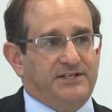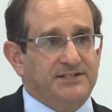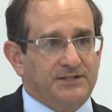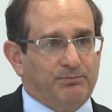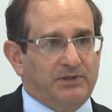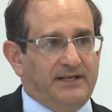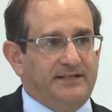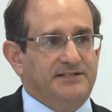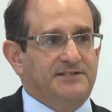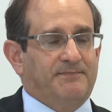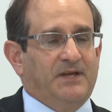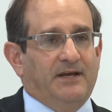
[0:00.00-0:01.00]

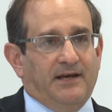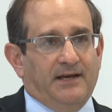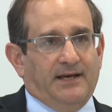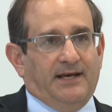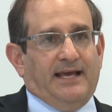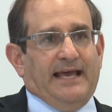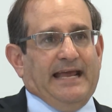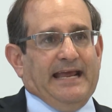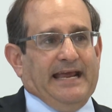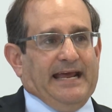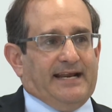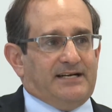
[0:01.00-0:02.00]
disciplines
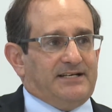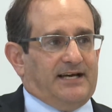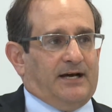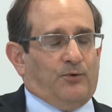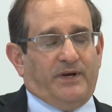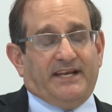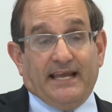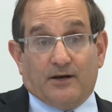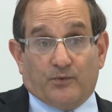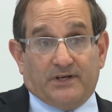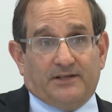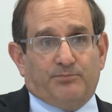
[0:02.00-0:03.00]
and uh, we
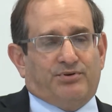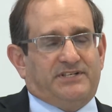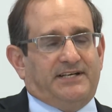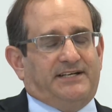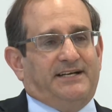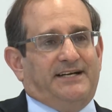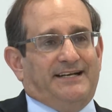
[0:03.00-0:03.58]
can't really predict in